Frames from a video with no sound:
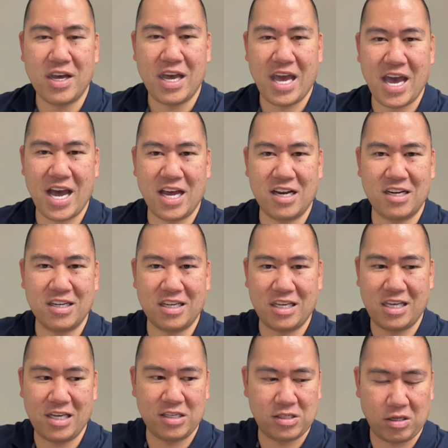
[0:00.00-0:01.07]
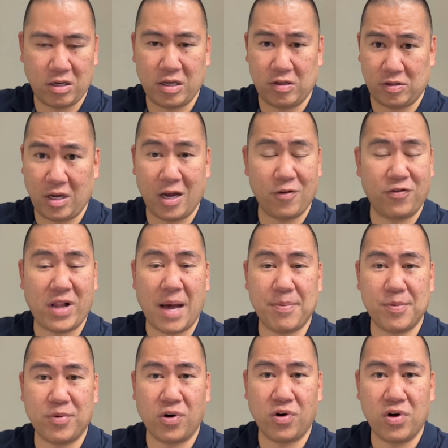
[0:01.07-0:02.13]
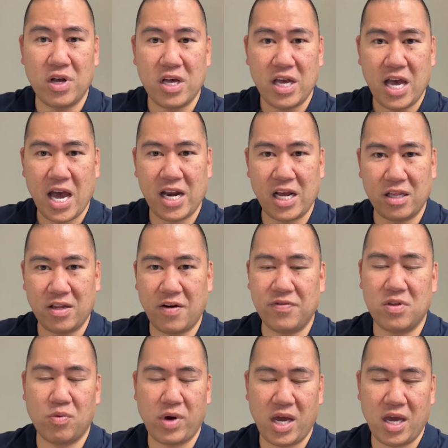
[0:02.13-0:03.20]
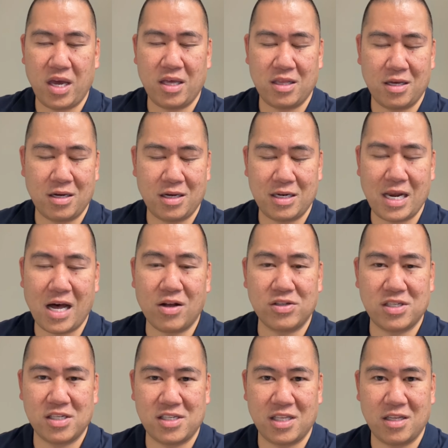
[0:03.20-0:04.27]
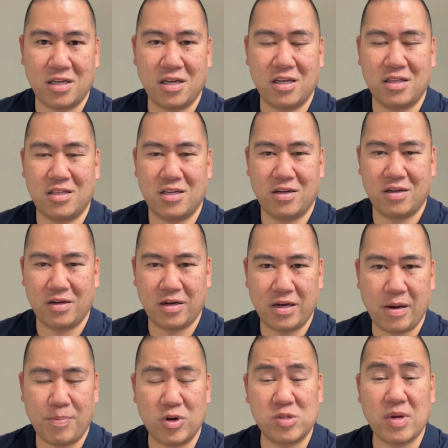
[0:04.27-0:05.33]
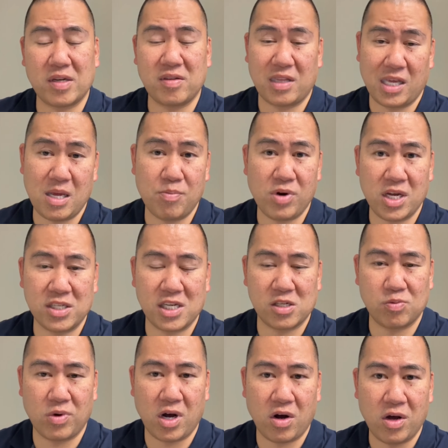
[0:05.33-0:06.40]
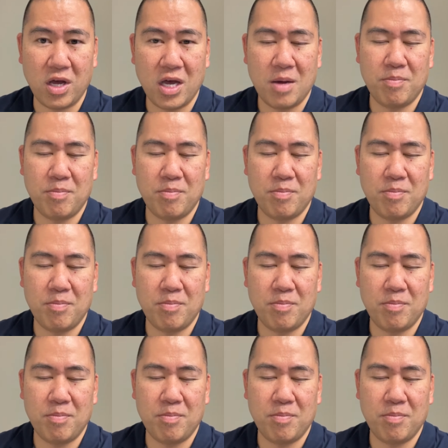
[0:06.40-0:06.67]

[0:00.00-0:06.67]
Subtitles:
and he's unflappable, and I love the way the analysis and the perspective that he brings as well.